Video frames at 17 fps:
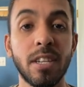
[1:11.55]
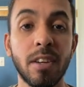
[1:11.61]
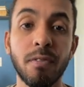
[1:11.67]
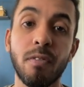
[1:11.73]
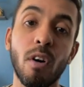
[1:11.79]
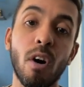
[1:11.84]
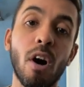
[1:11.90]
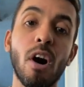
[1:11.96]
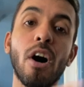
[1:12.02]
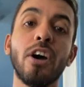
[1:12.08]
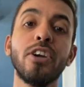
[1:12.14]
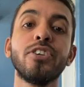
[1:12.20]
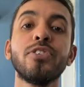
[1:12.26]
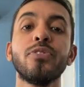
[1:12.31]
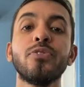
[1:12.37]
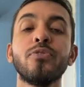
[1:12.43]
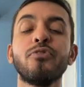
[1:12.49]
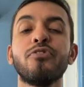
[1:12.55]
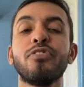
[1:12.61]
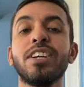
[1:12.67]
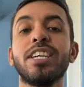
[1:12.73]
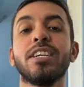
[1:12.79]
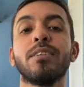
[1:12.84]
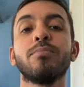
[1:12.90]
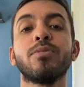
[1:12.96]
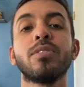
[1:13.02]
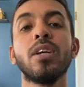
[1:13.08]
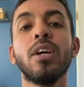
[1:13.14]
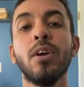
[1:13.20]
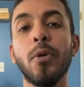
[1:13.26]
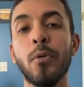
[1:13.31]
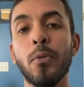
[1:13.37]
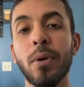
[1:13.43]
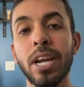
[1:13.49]
Of all your freedoms,
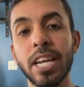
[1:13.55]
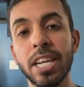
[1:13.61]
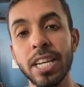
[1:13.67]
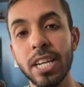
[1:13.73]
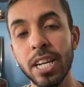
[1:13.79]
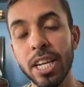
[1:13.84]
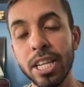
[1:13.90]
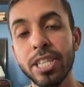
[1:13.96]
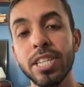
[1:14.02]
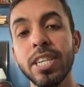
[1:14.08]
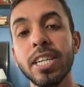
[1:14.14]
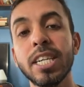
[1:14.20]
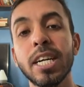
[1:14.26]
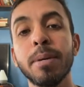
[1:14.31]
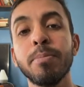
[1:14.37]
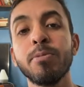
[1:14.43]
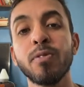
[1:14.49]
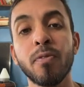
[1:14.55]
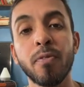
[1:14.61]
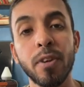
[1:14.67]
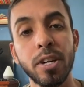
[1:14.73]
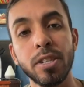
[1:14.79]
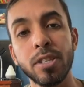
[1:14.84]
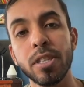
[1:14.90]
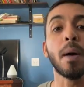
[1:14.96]
religion comes first.